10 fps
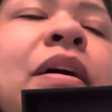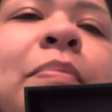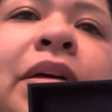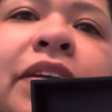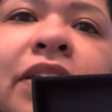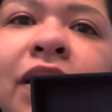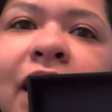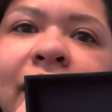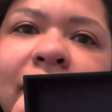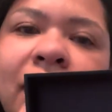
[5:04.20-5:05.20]
but they're
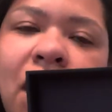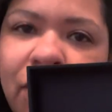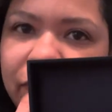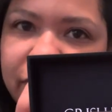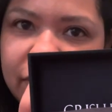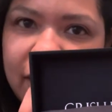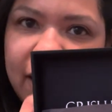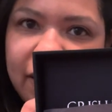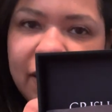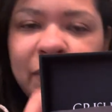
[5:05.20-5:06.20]
like
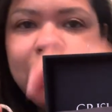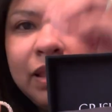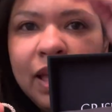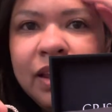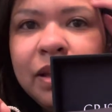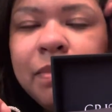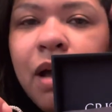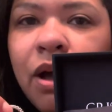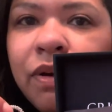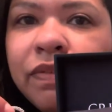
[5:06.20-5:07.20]
overlay, like palladium
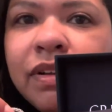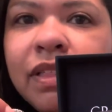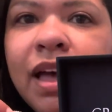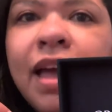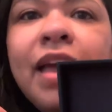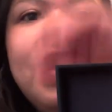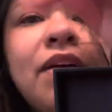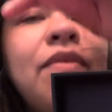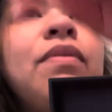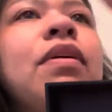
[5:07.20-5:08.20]
overlay
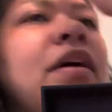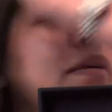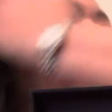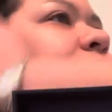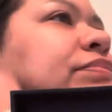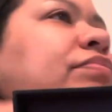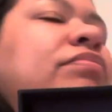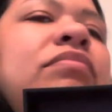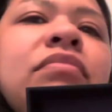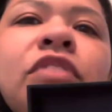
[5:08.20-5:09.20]
or
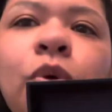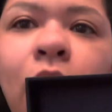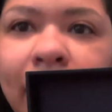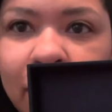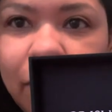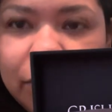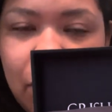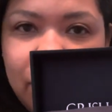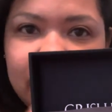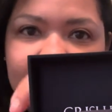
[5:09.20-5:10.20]
white gold
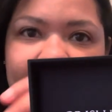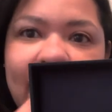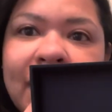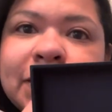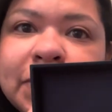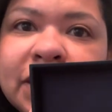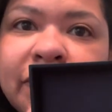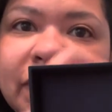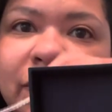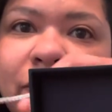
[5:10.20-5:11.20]
overlay. I
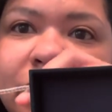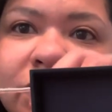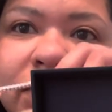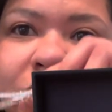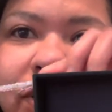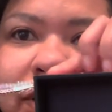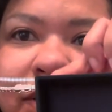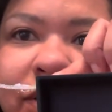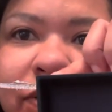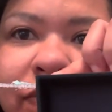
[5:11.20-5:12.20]
specifically want sterling
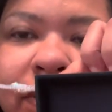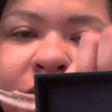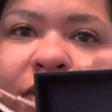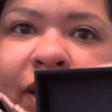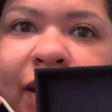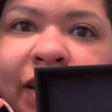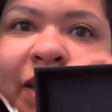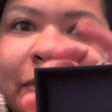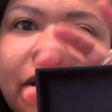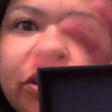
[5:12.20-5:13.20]
silver so that I can
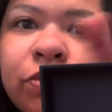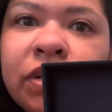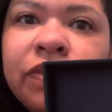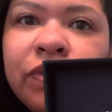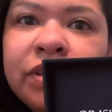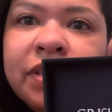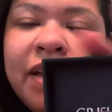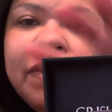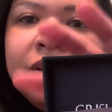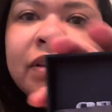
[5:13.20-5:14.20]
keep it on 24
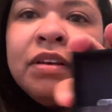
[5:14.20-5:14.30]
seven.